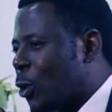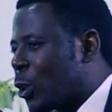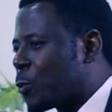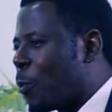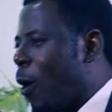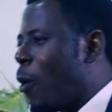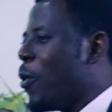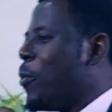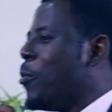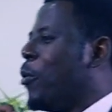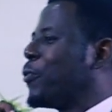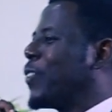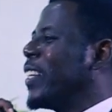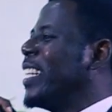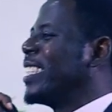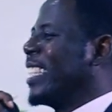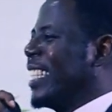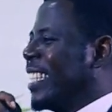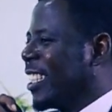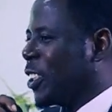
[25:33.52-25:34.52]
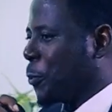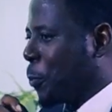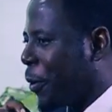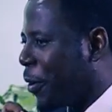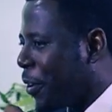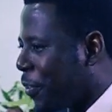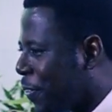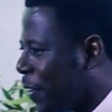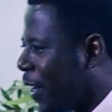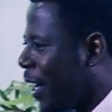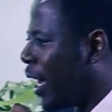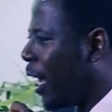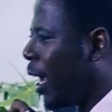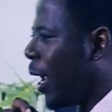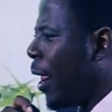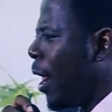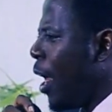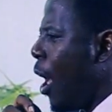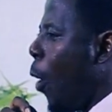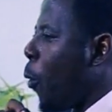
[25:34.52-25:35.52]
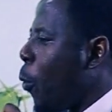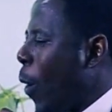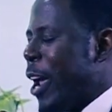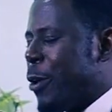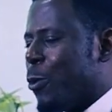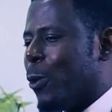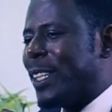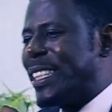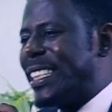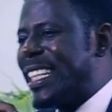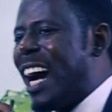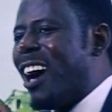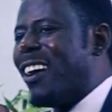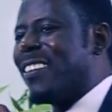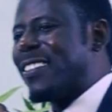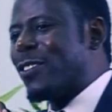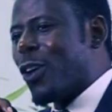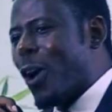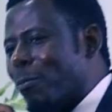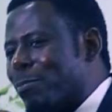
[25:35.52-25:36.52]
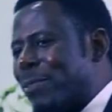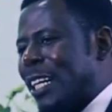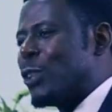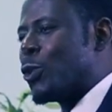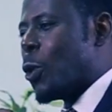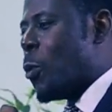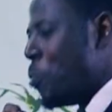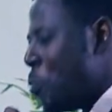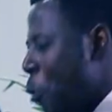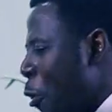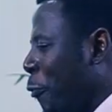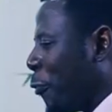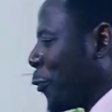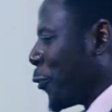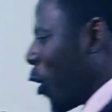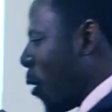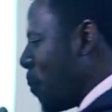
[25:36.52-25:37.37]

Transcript: but we move things in the spirit. When you tell something to move from